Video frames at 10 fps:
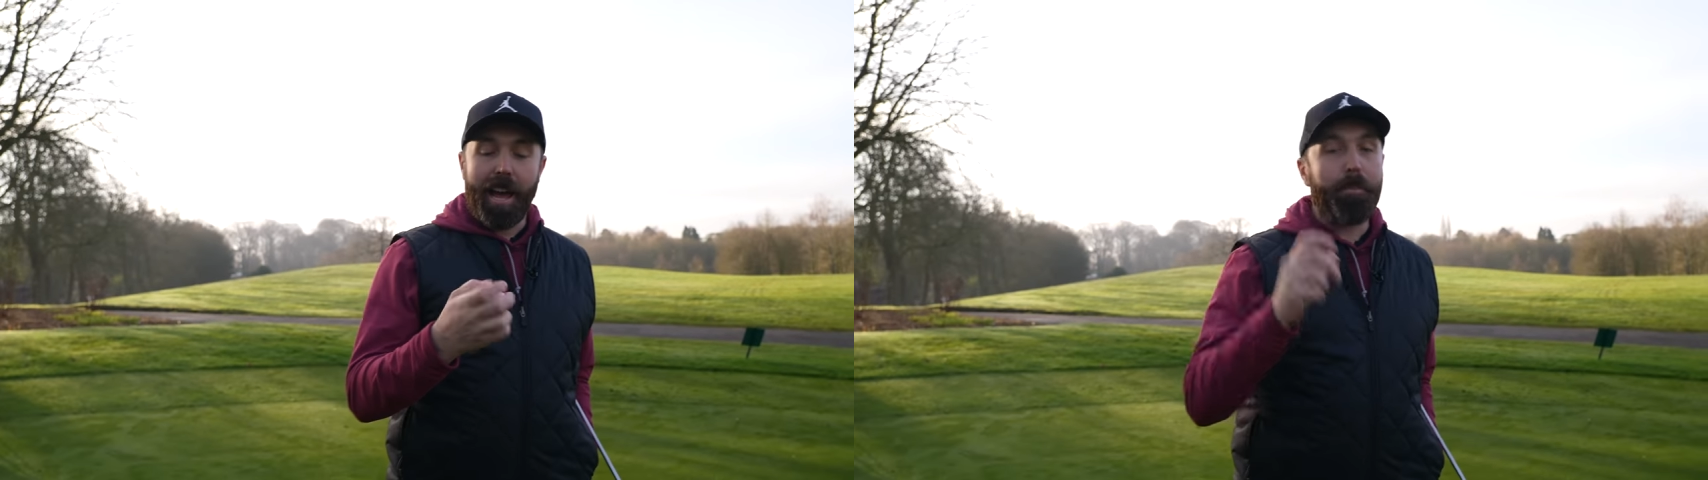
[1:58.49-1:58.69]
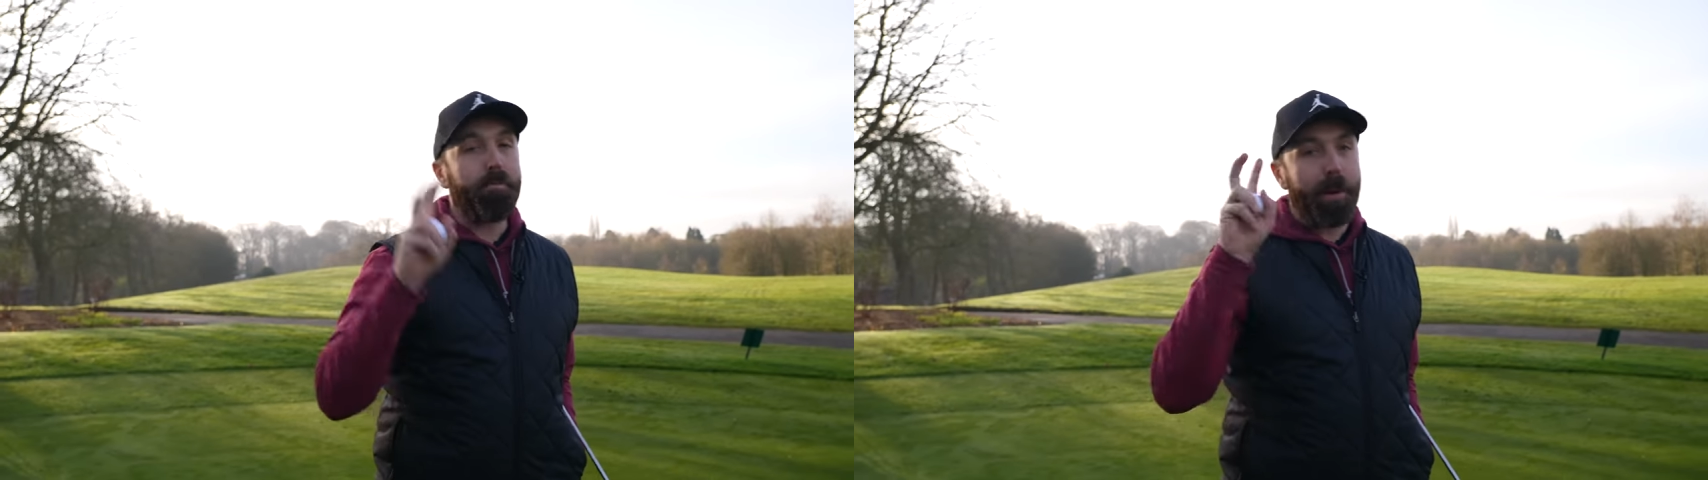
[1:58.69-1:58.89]

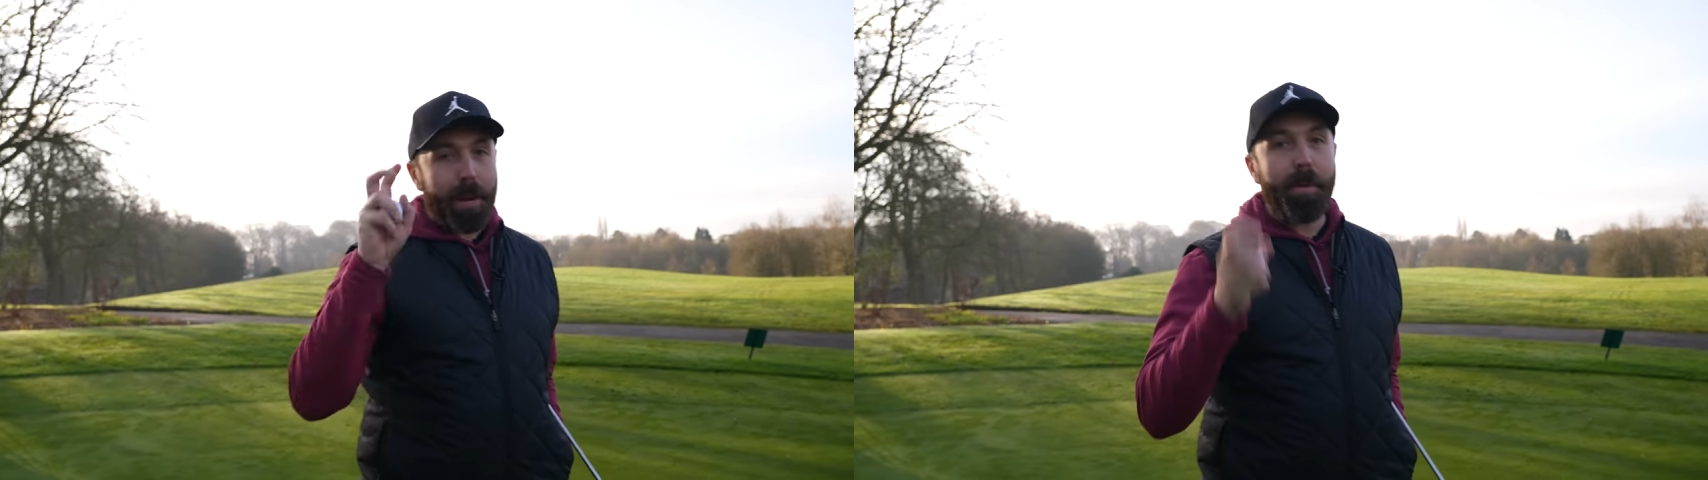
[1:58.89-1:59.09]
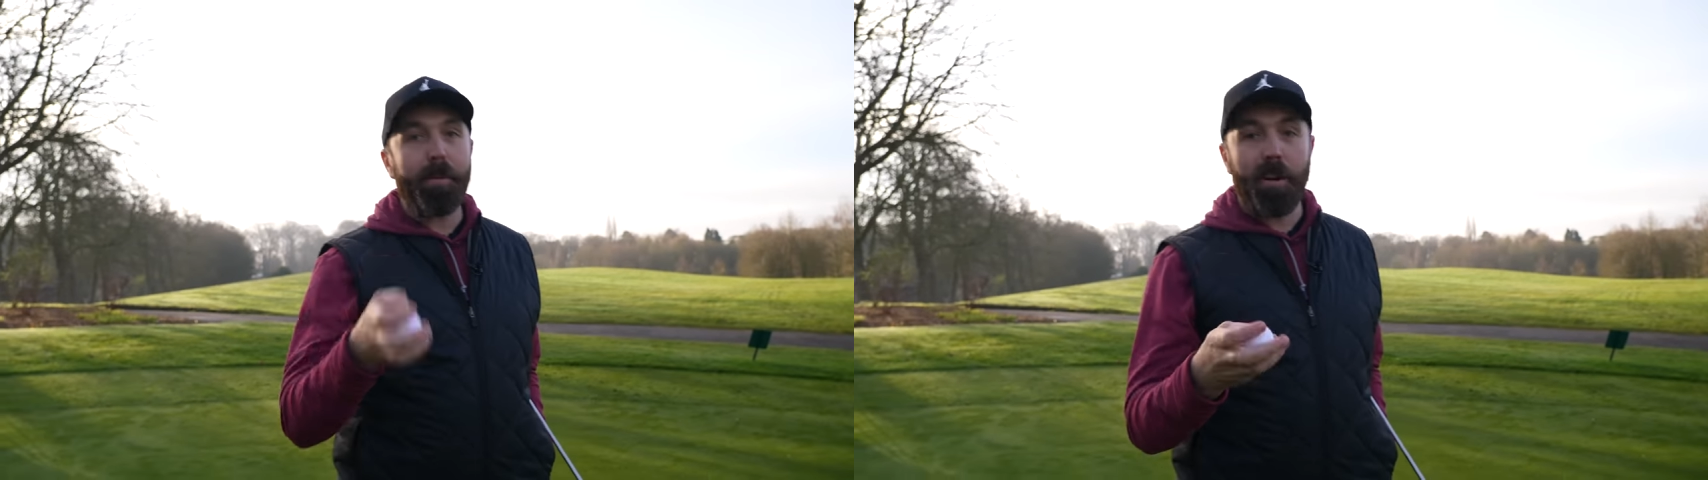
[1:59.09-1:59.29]
a
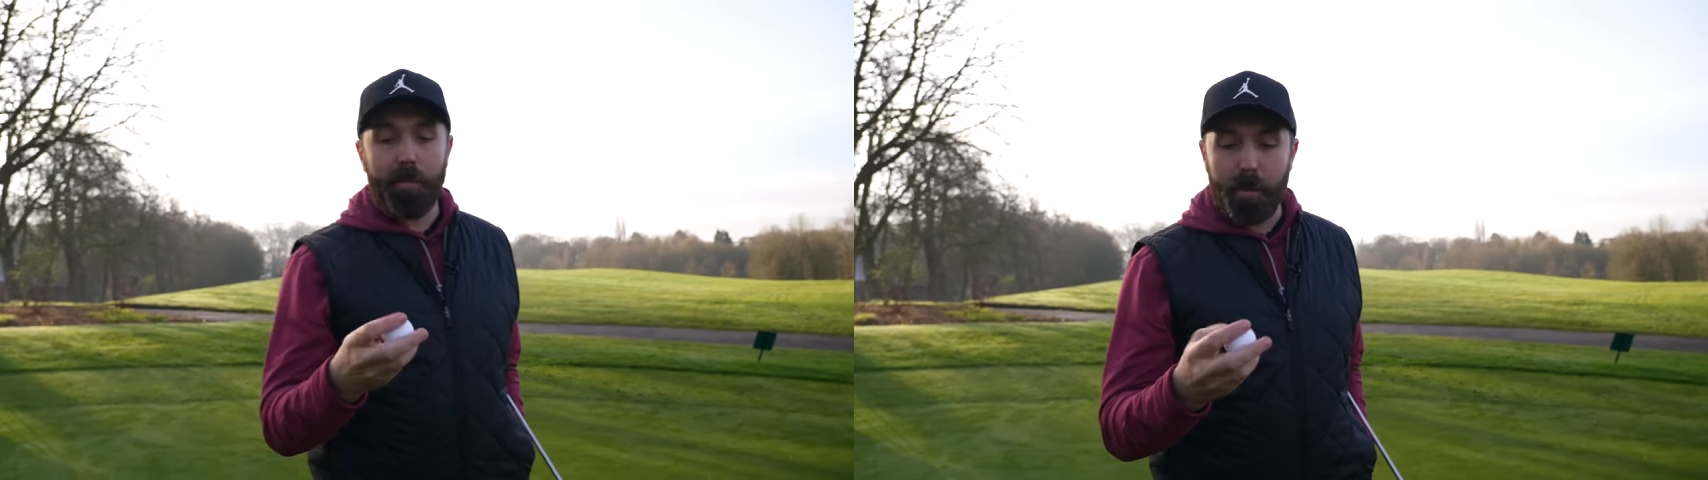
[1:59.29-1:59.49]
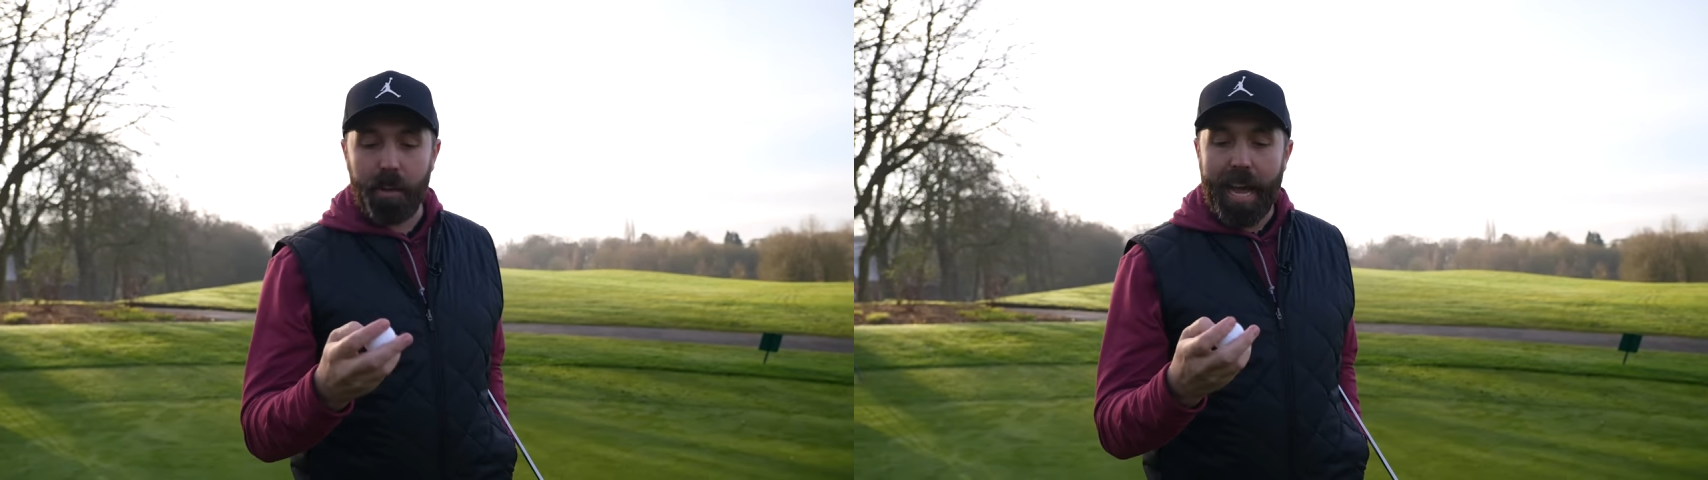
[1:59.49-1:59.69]
premium
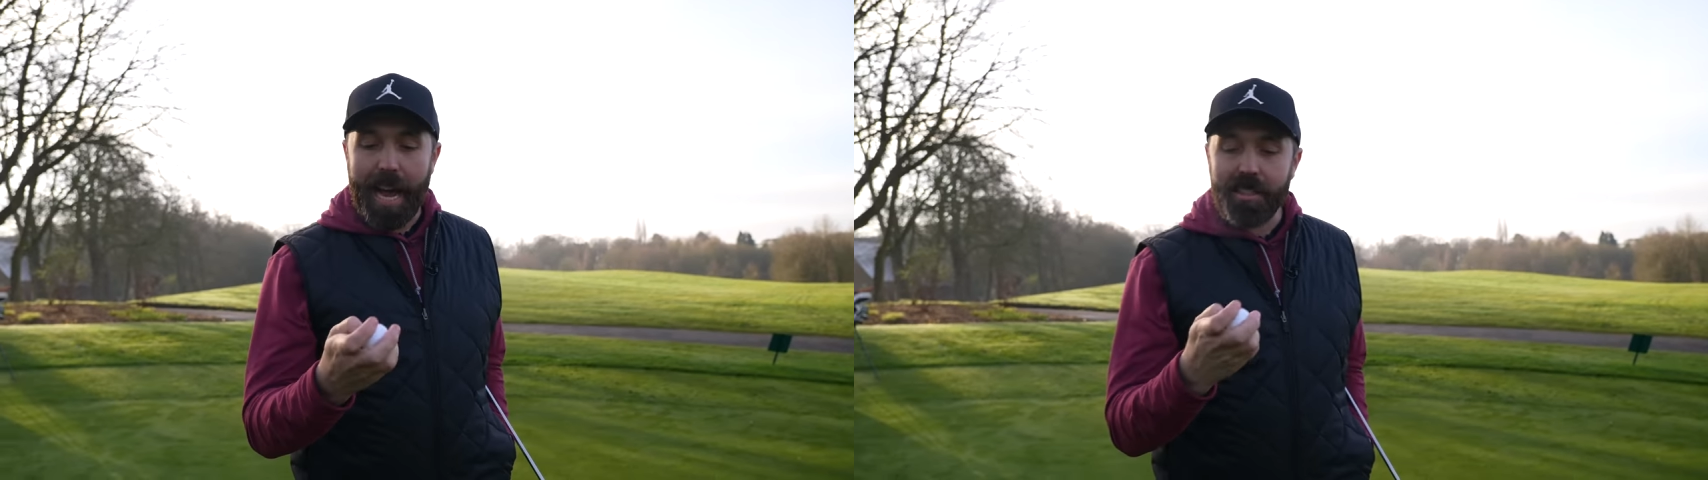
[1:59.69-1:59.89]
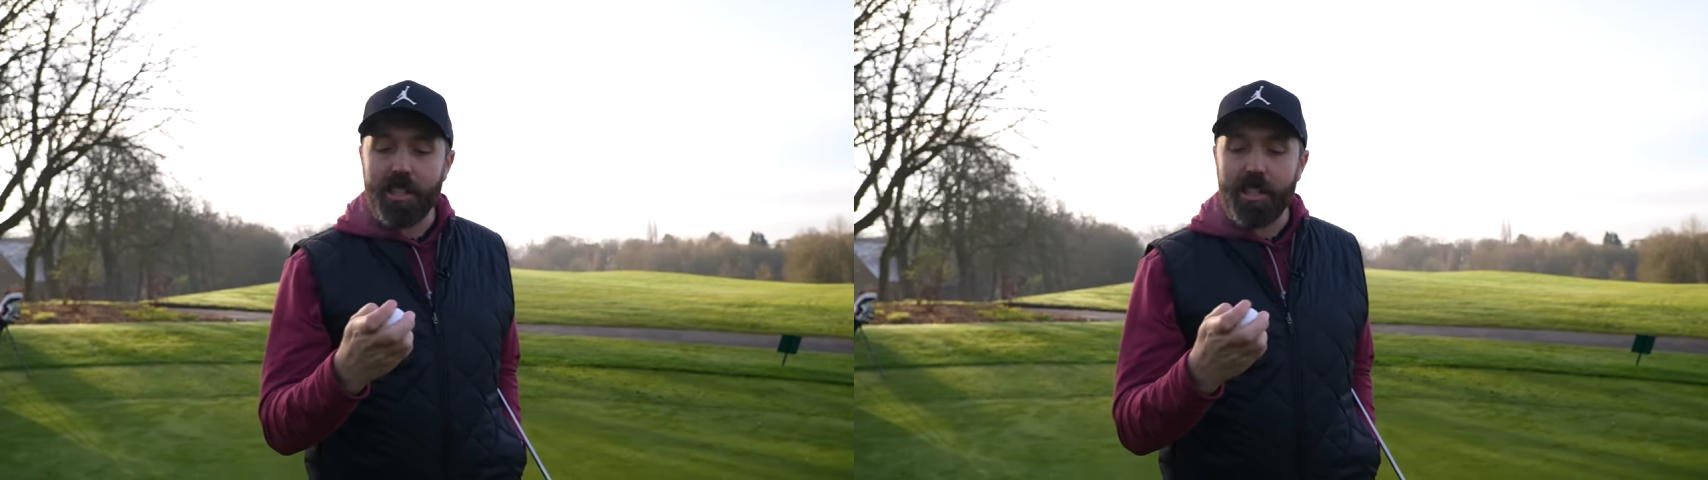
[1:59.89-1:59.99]
golf ball has